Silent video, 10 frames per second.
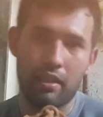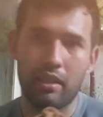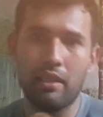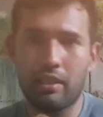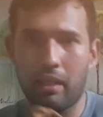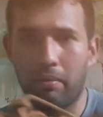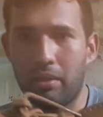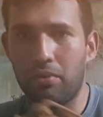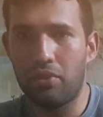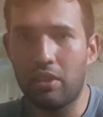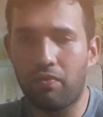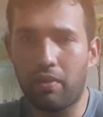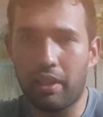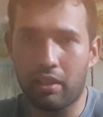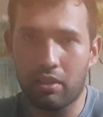I would use these for
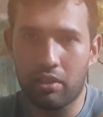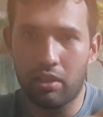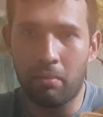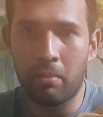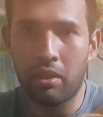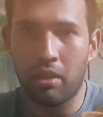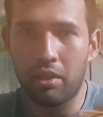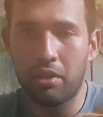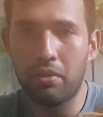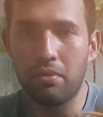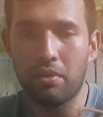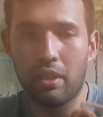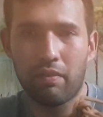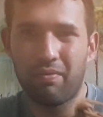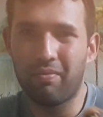like summer shoes,
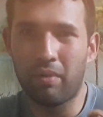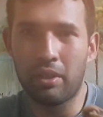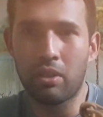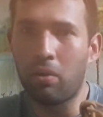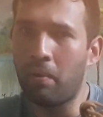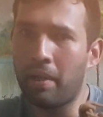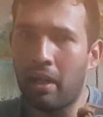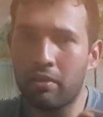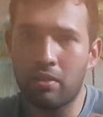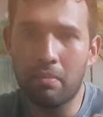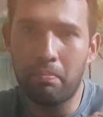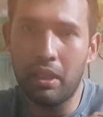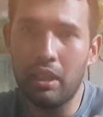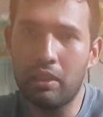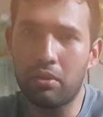like when you're going out to the
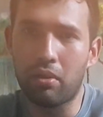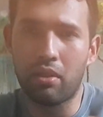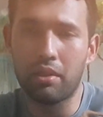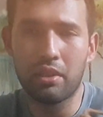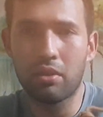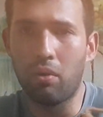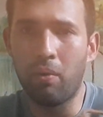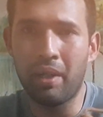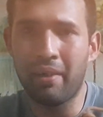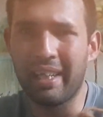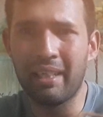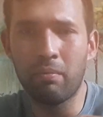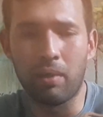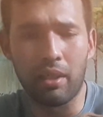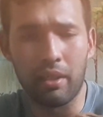beach or just going out
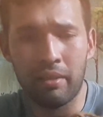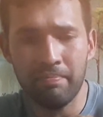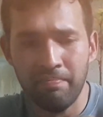anywhere